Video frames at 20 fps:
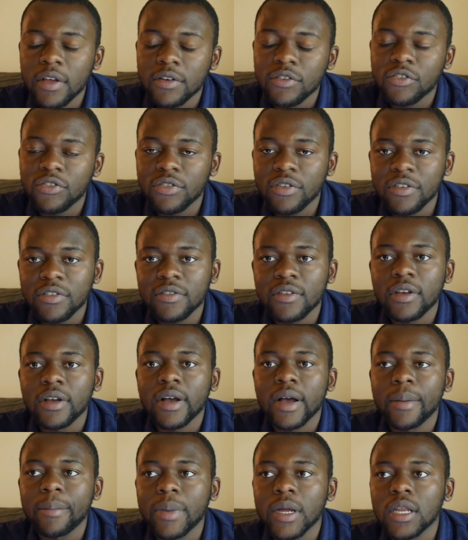interesting
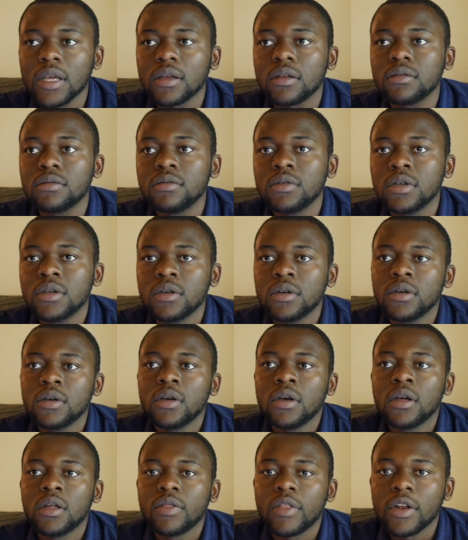company
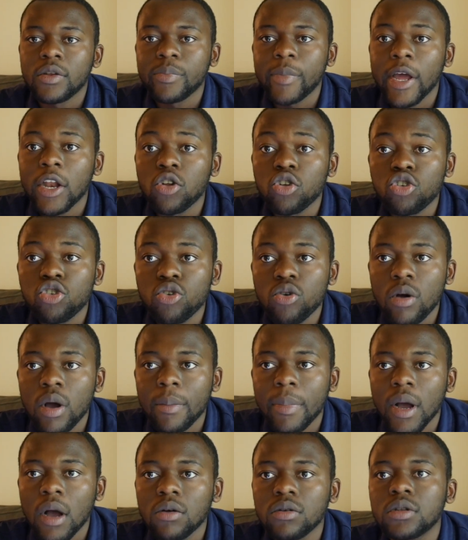that you might not know
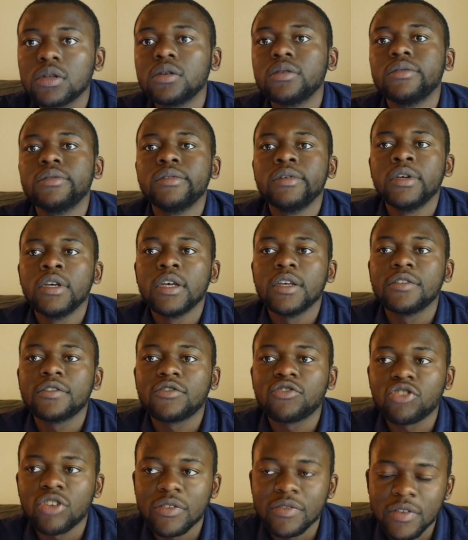about is
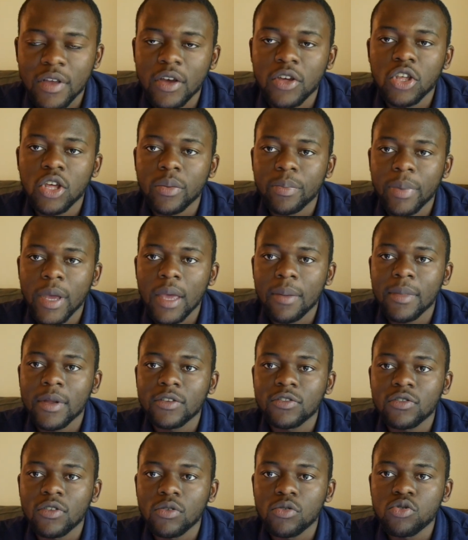Transaction Payment
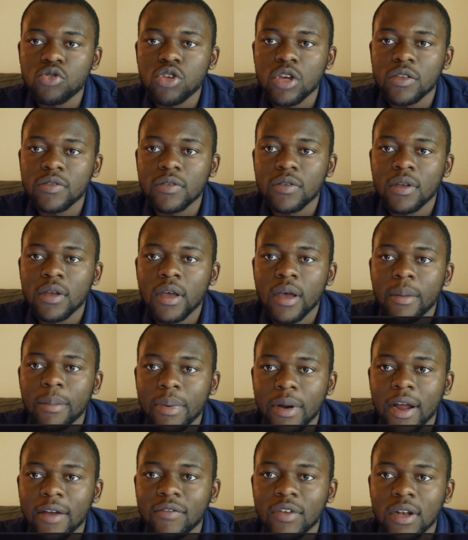Solutions
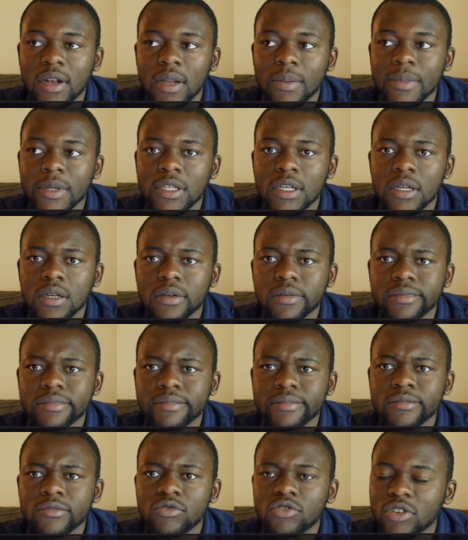Private Limited.
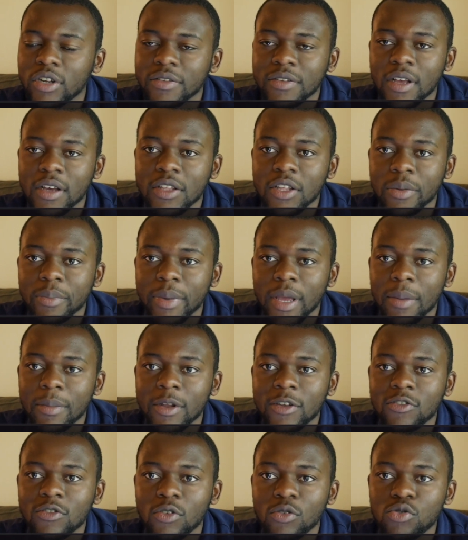Transaction
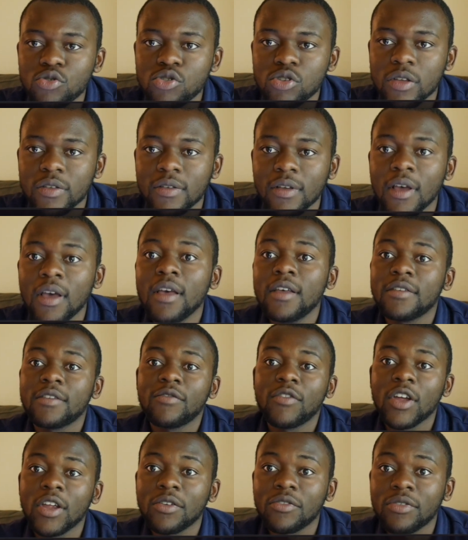Payment Solutions is a
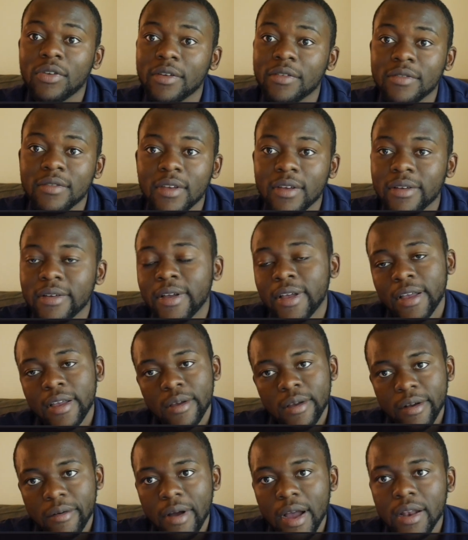very interesting,
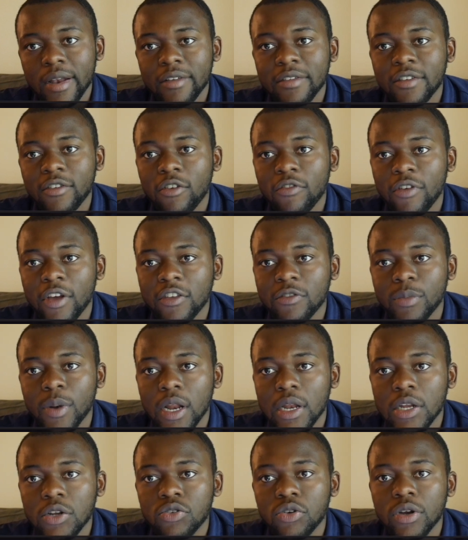kind of
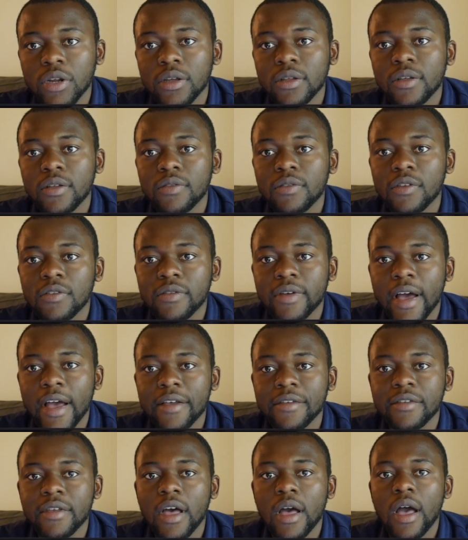self-explanatory. These
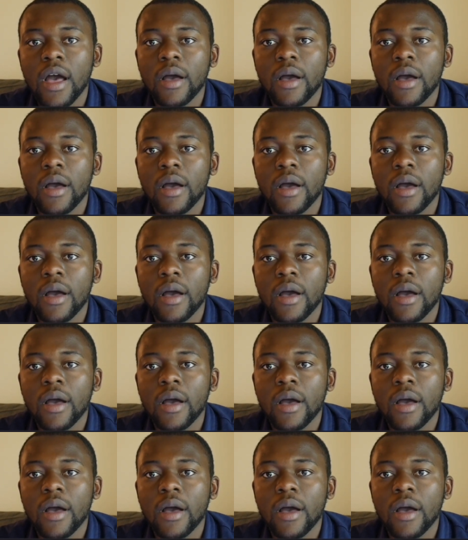guys